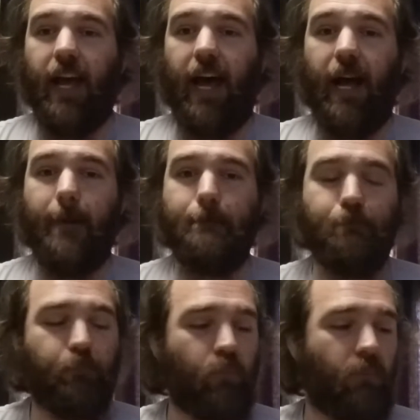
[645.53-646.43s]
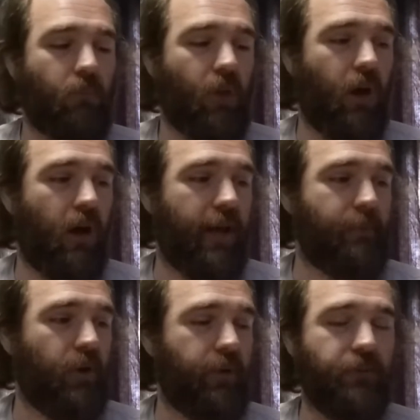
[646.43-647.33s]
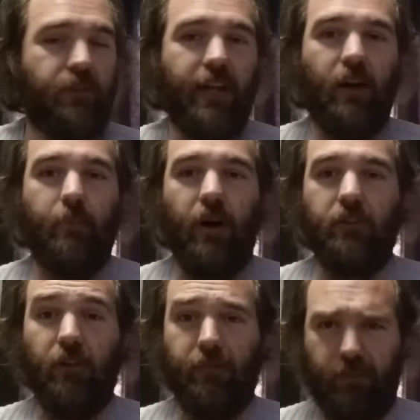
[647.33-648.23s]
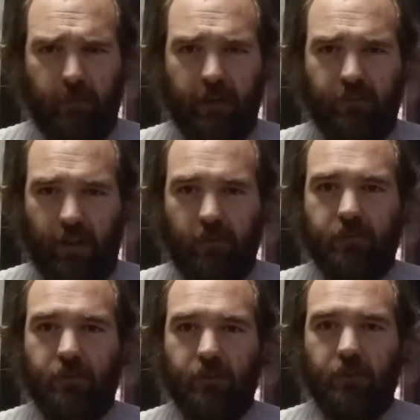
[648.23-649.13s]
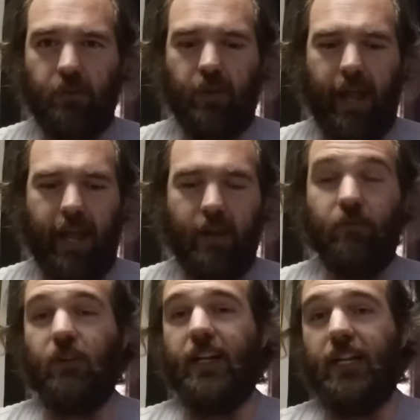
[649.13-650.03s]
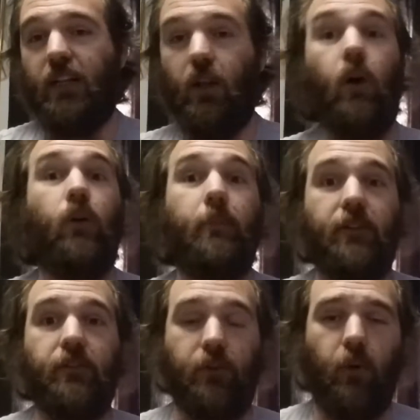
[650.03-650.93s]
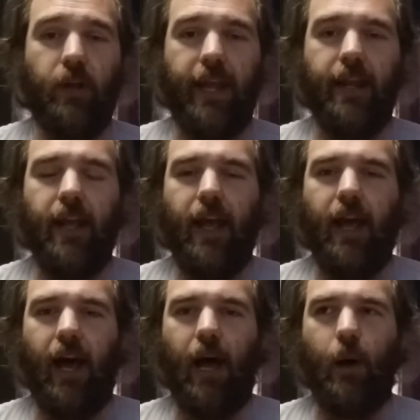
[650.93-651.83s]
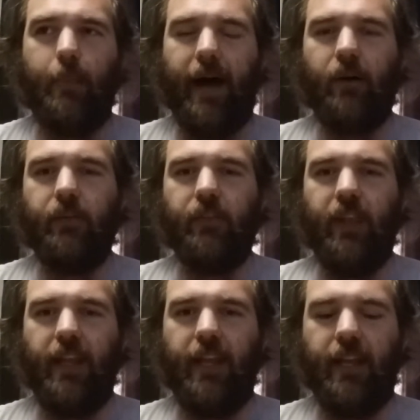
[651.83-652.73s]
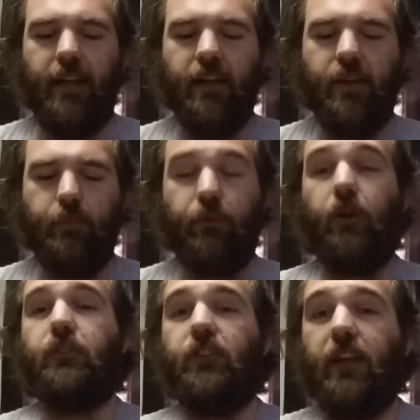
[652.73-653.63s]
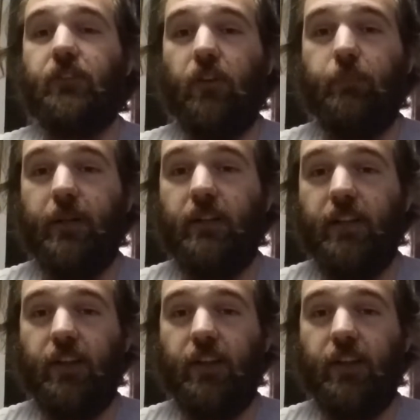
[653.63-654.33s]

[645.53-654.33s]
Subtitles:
I'm going to now pass over to myself to do a really long bit of talking about the process of building